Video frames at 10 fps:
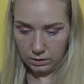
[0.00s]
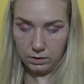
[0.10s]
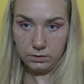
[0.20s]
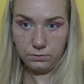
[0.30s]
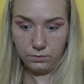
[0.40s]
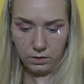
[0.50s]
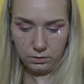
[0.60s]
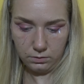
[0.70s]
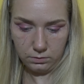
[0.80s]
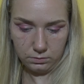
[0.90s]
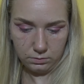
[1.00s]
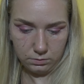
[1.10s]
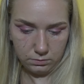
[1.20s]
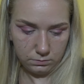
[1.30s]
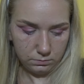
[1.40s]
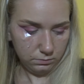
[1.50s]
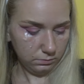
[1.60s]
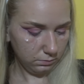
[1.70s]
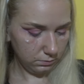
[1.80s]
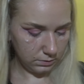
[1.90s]
Let's try it out.
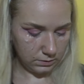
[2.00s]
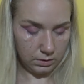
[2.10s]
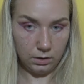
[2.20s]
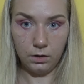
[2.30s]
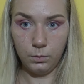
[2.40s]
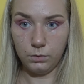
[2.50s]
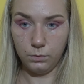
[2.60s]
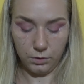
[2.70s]
See how it